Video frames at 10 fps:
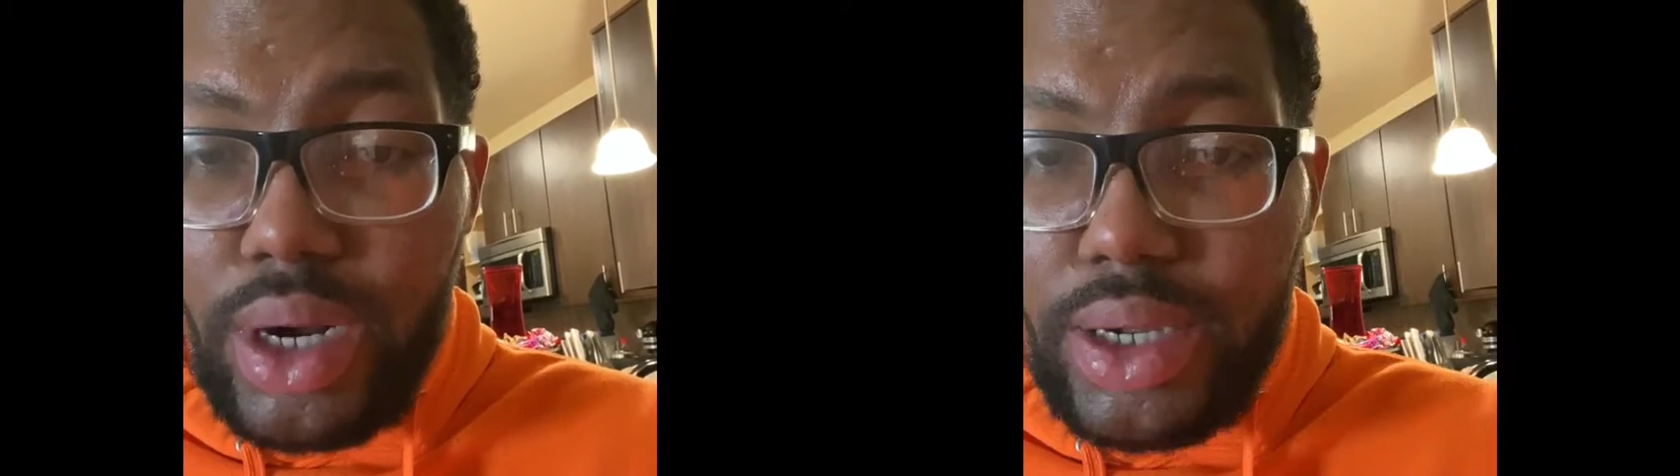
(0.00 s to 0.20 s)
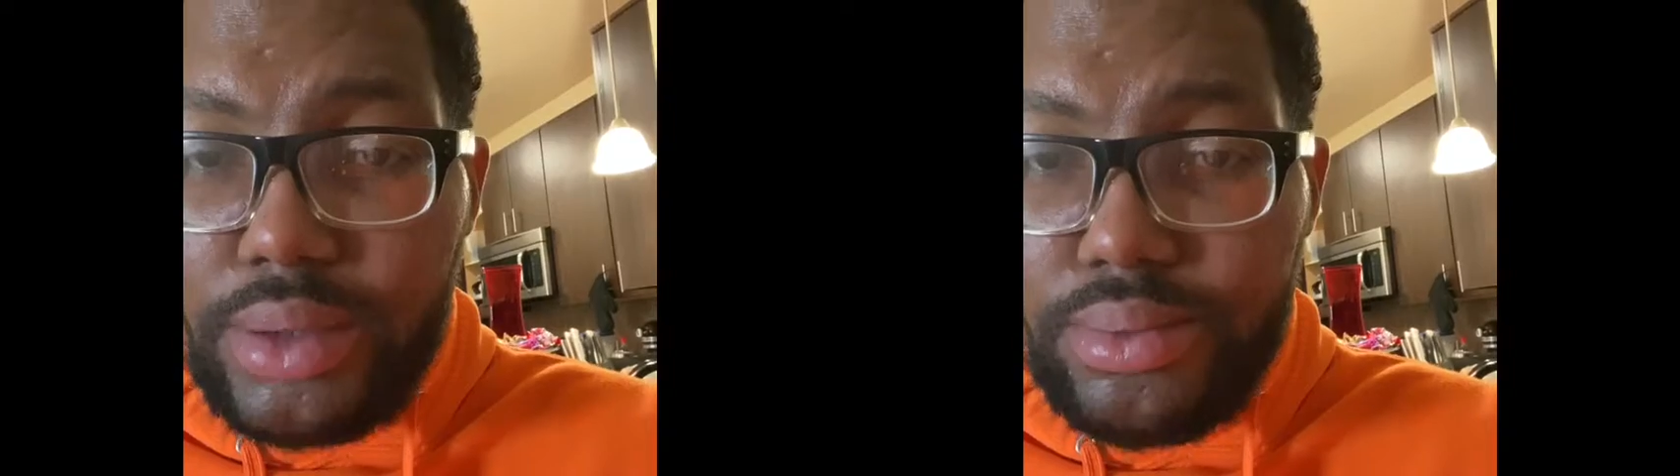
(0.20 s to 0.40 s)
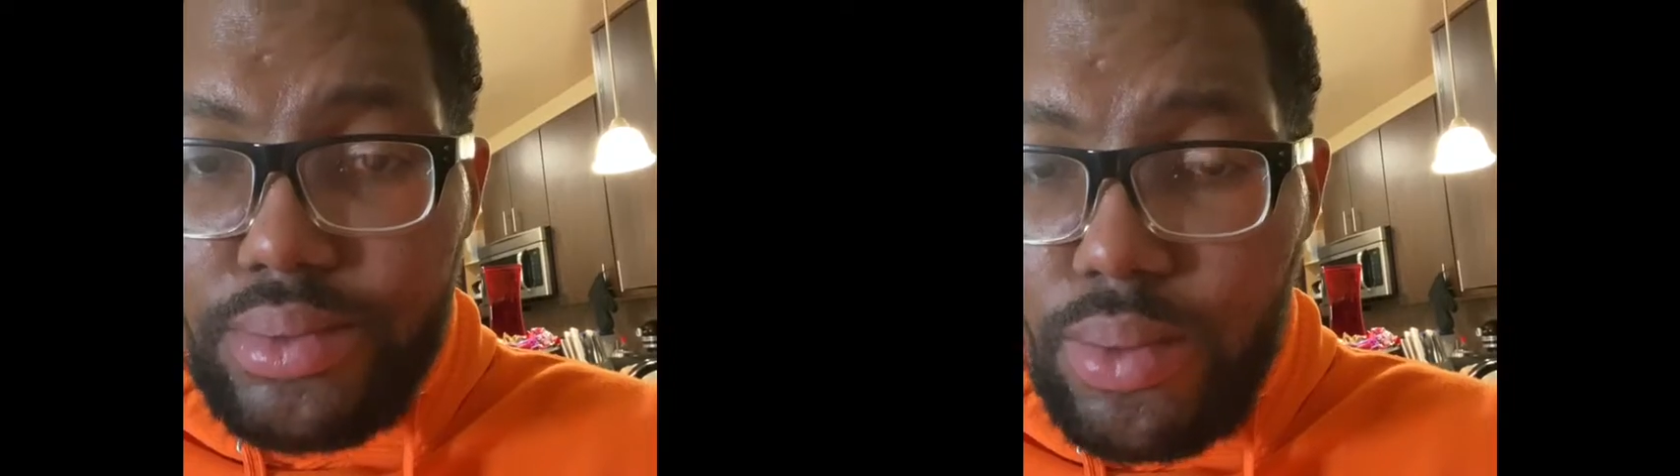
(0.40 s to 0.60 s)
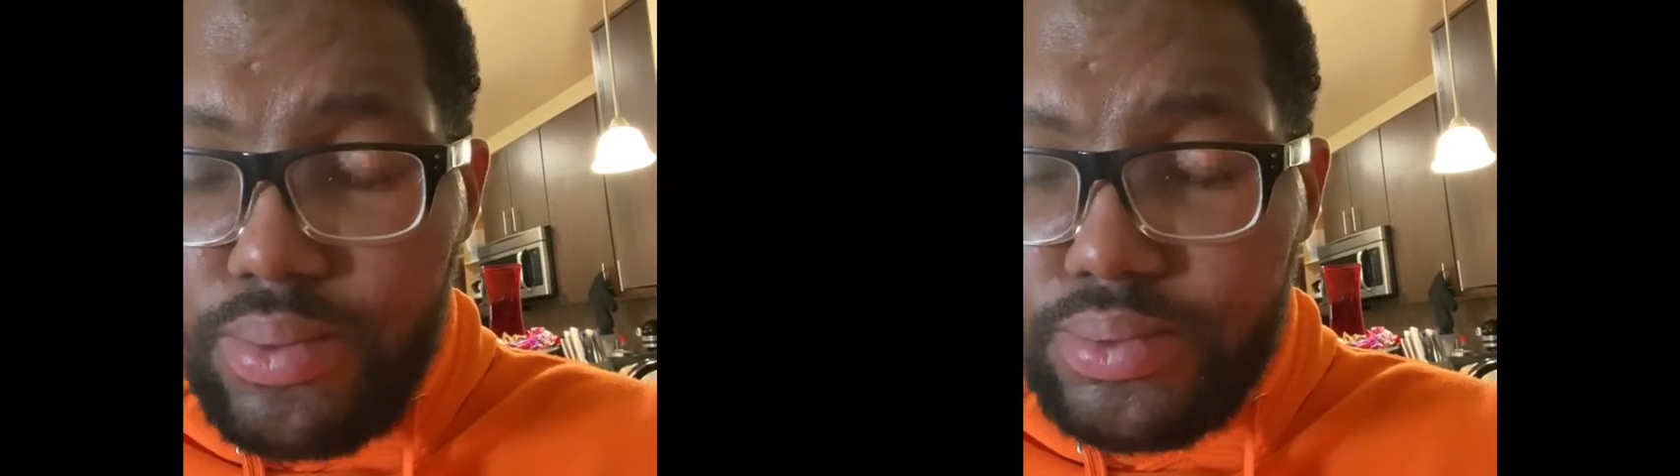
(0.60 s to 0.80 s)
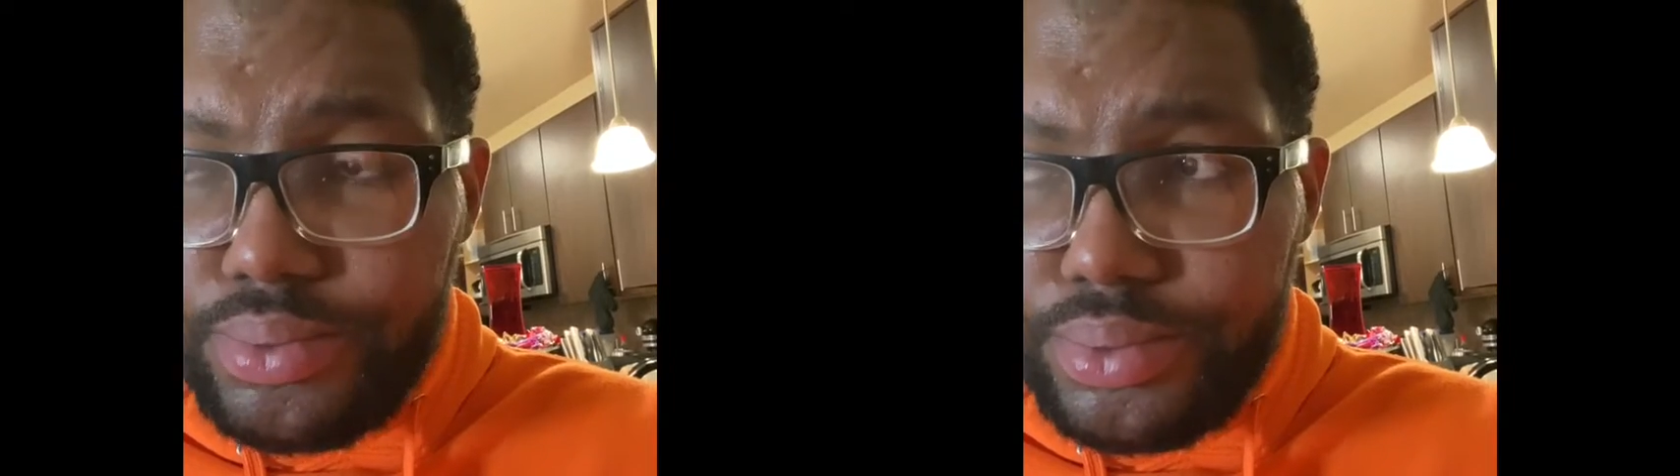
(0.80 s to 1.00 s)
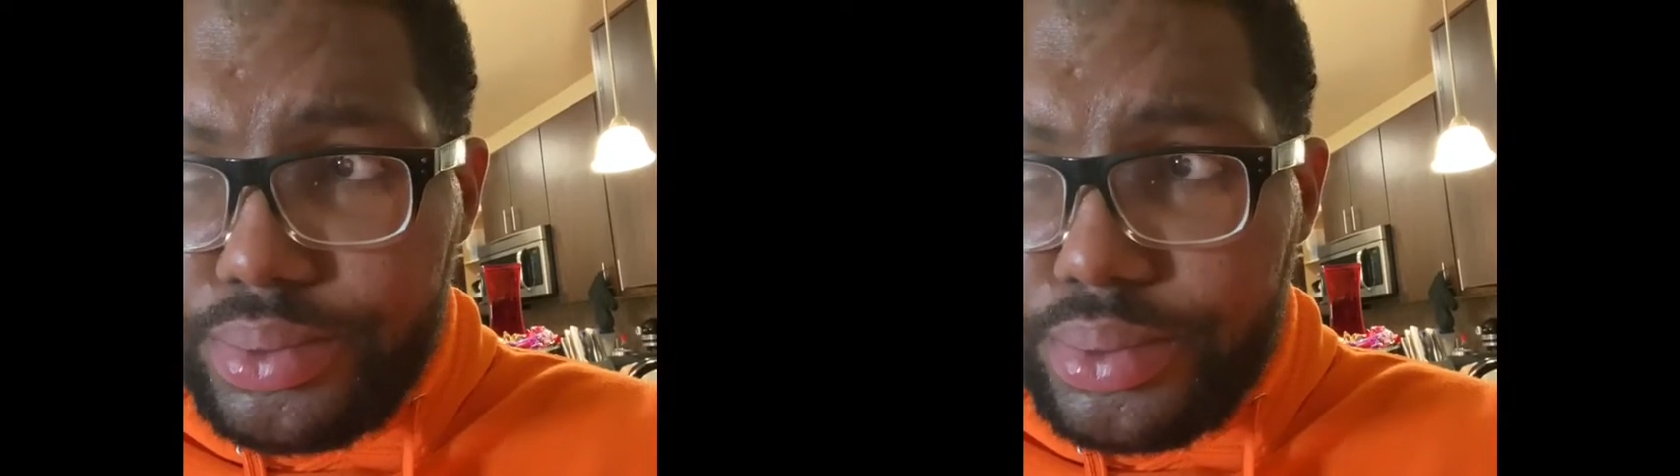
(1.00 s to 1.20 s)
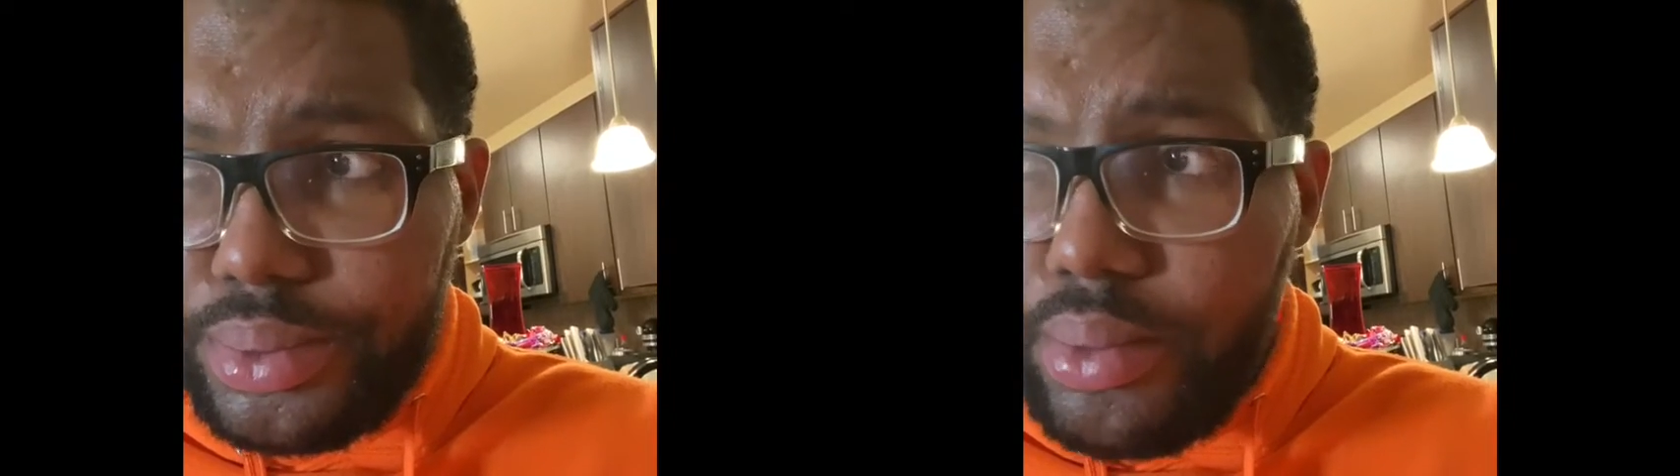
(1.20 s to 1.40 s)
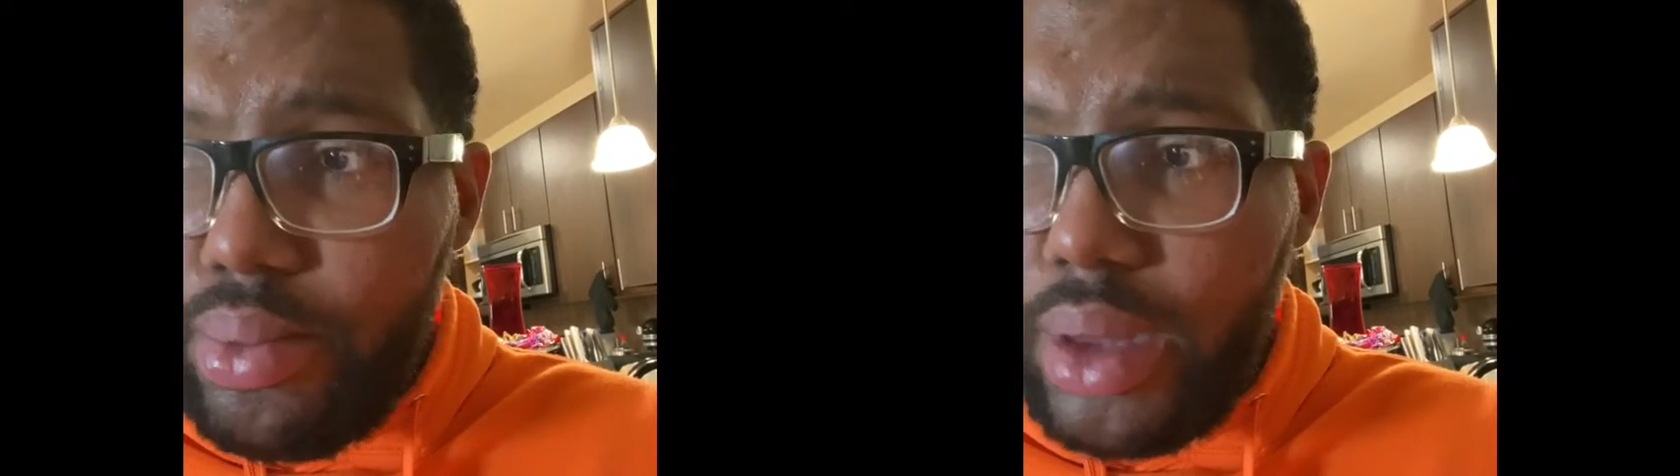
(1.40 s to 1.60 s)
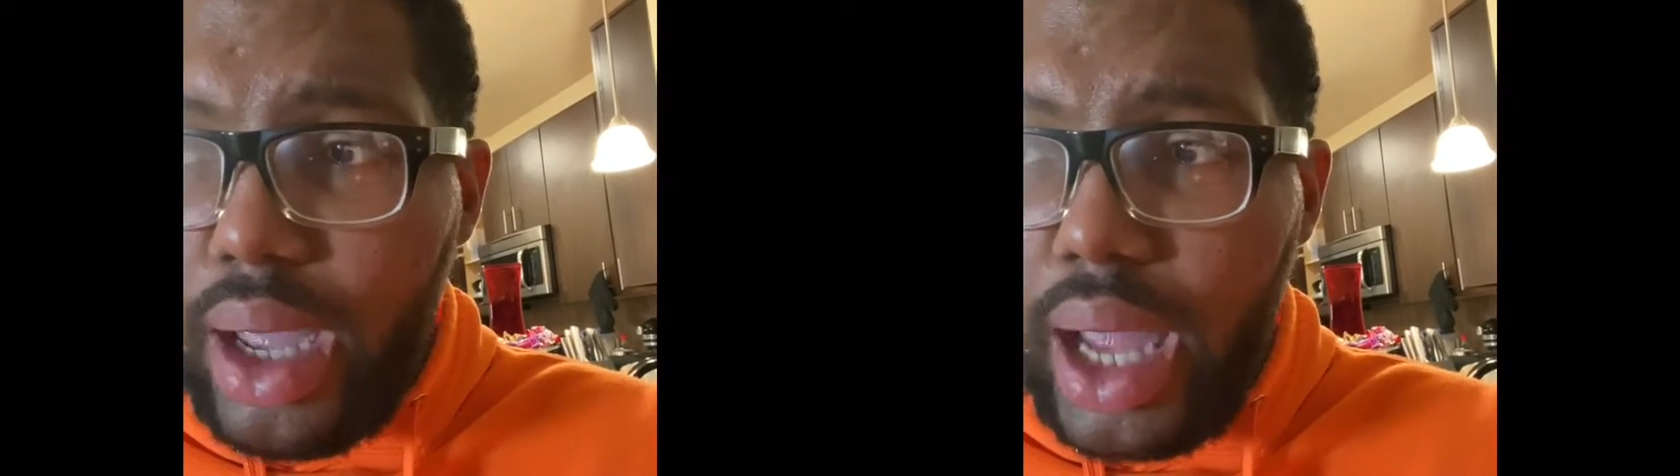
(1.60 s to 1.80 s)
it. I